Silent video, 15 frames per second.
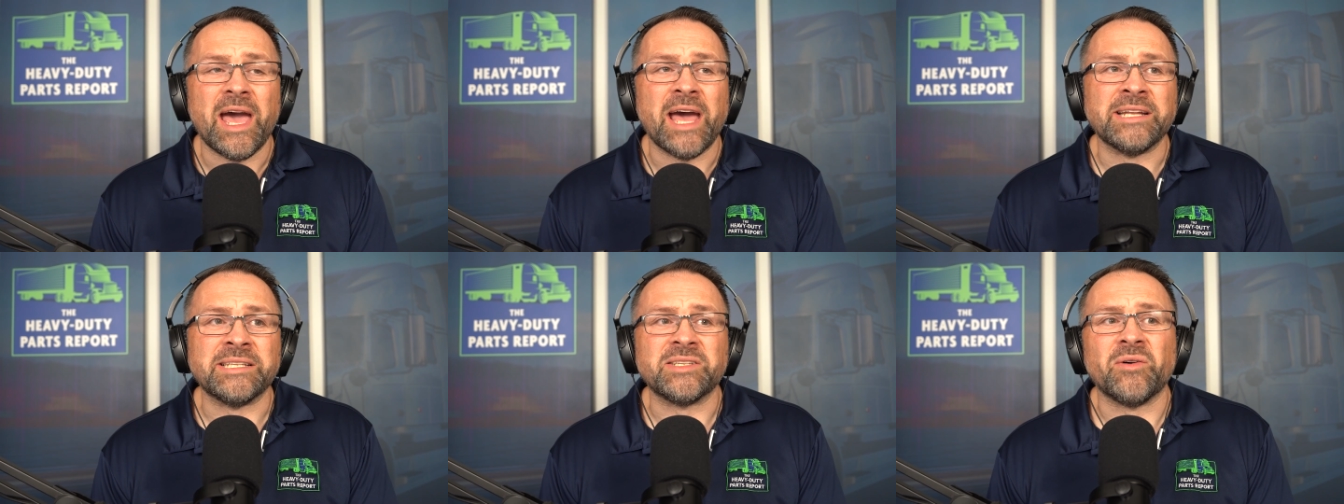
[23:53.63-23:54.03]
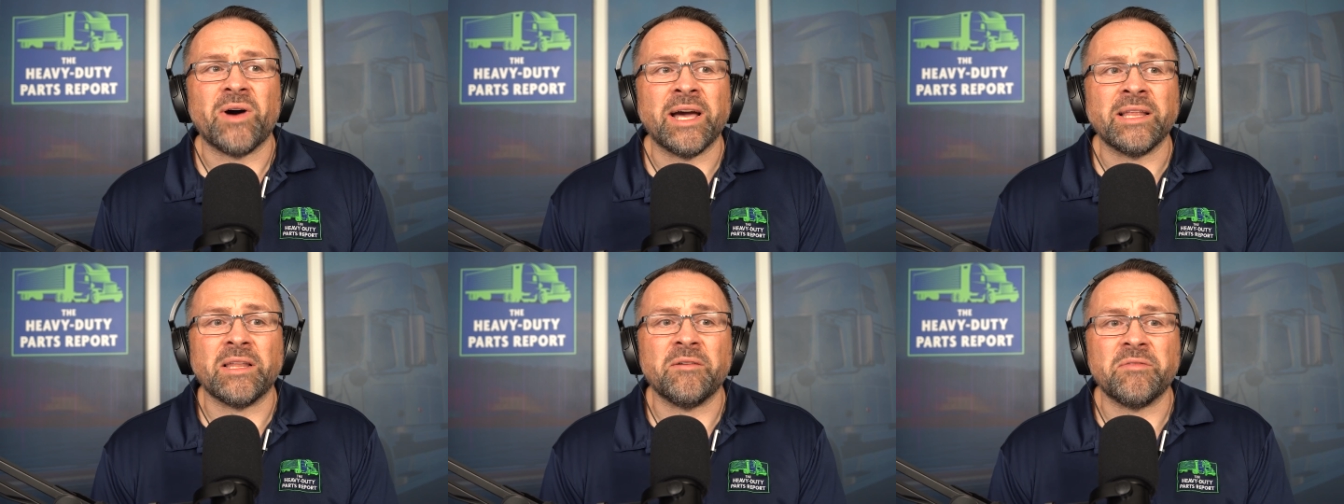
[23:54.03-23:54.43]
And so
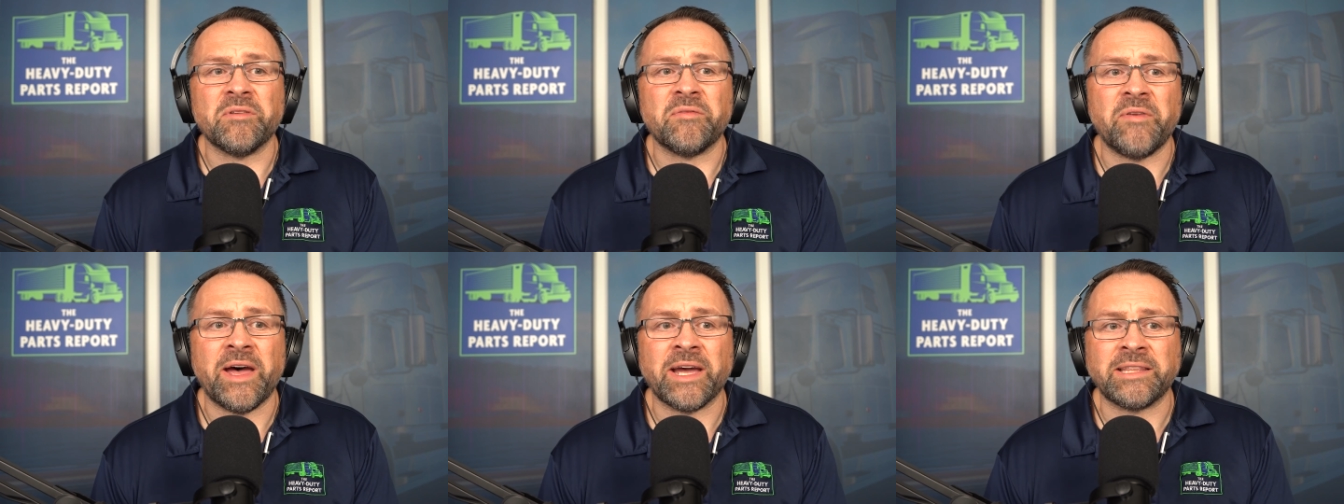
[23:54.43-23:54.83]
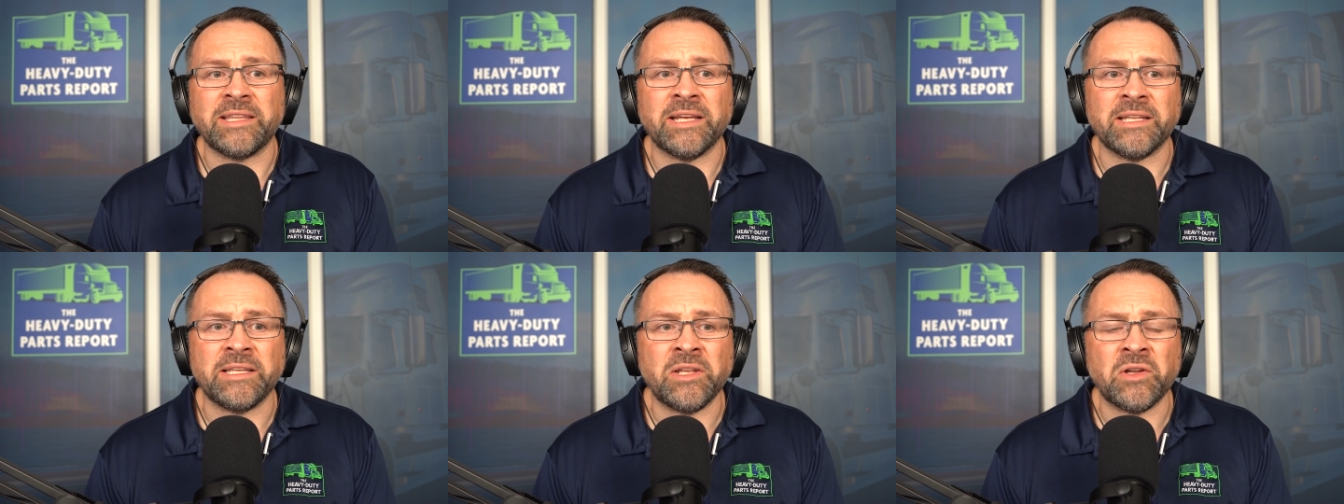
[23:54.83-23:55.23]
I love the fact
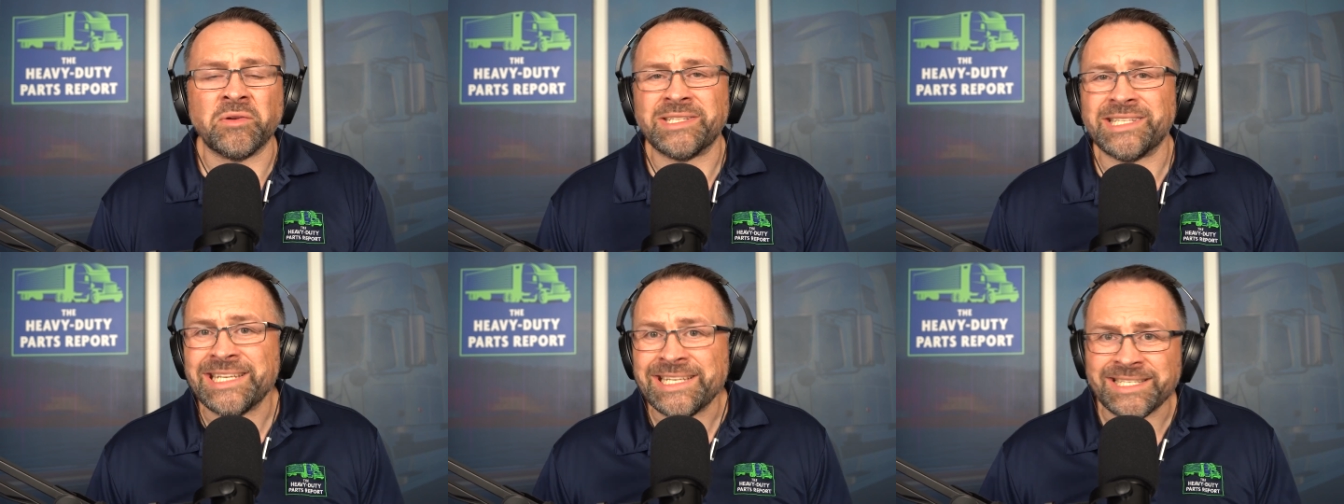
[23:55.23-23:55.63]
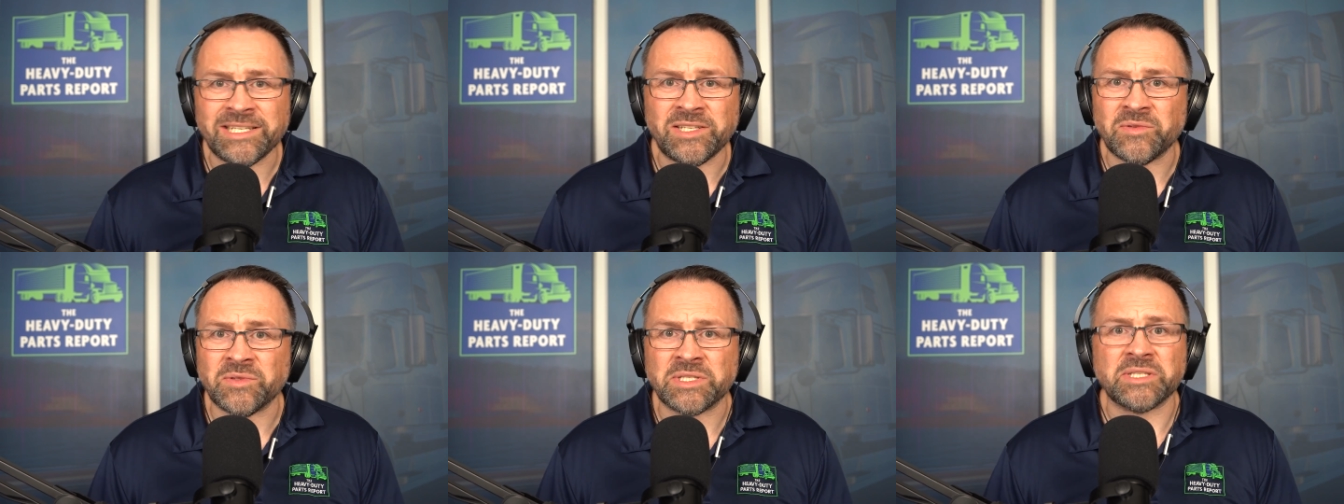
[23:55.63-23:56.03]
that, you know, it's
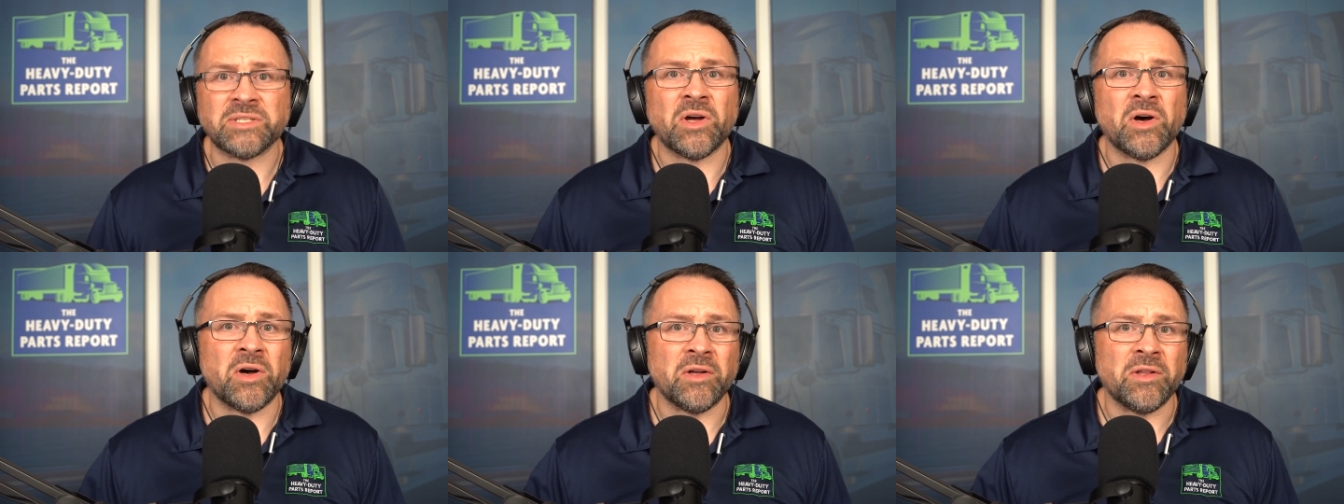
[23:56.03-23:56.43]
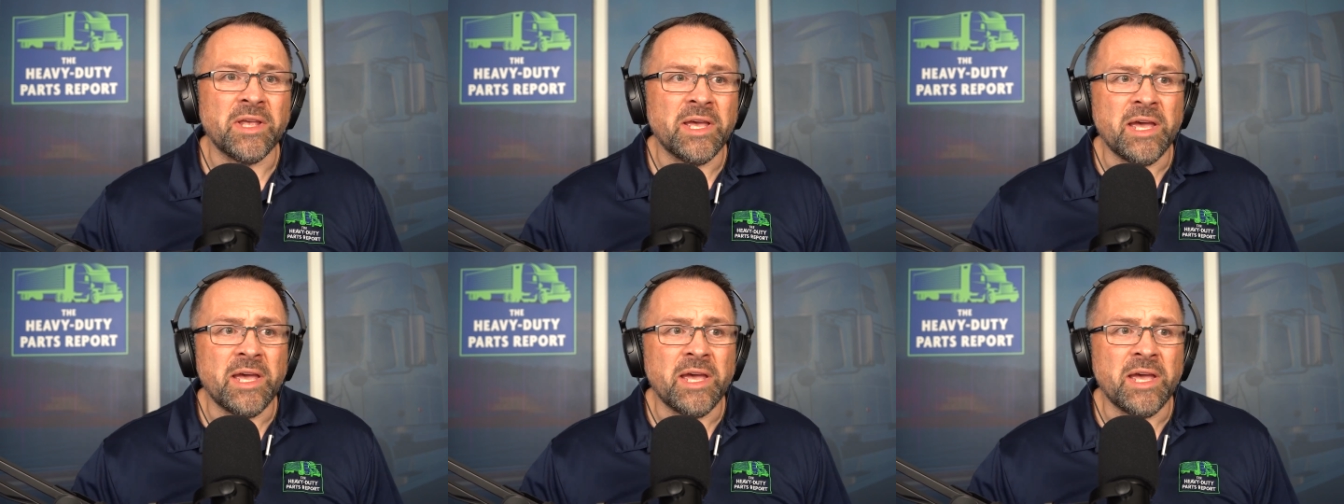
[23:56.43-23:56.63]
easy to install,